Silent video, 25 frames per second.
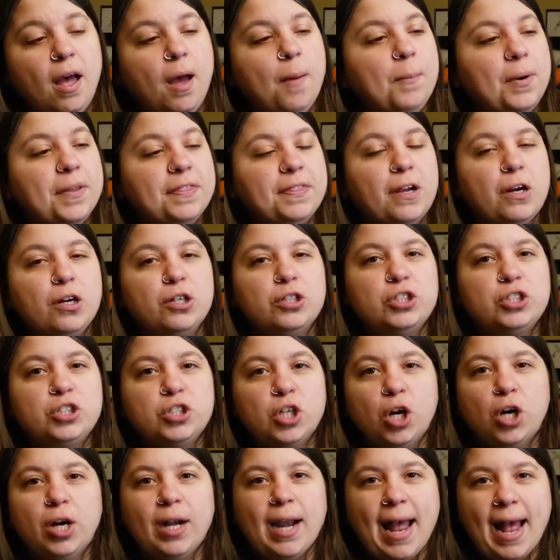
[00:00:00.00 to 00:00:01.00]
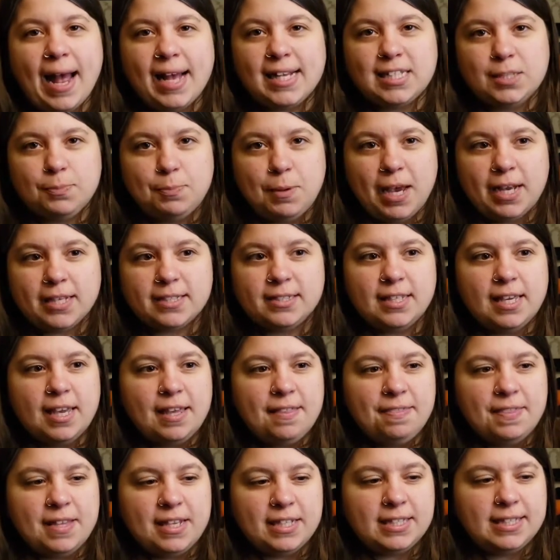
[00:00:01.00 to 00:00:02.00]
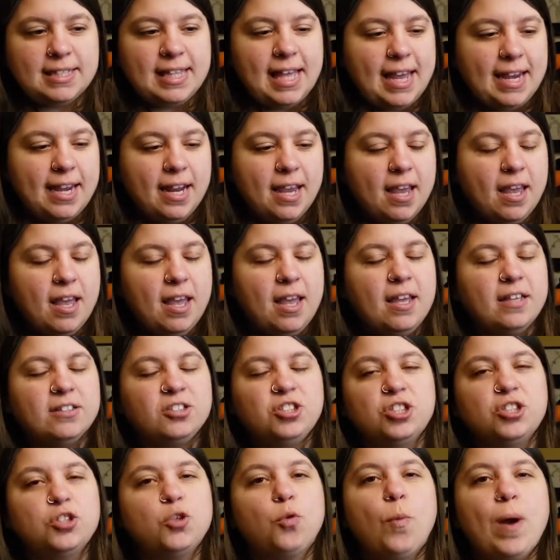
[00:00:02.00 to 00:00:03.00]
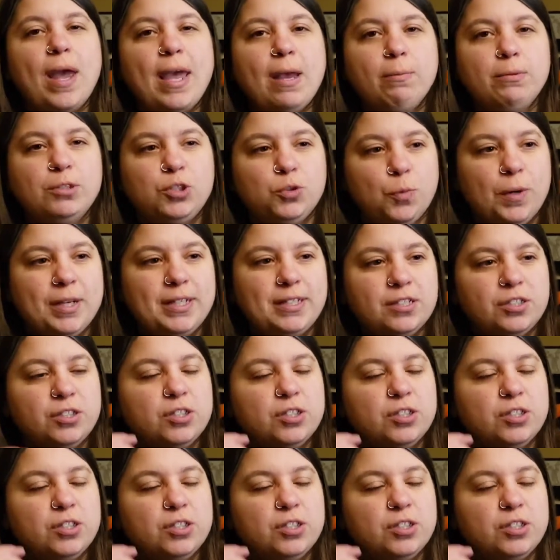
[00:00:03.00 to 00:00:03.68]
But there are certain aspects in this that, just the way it was written.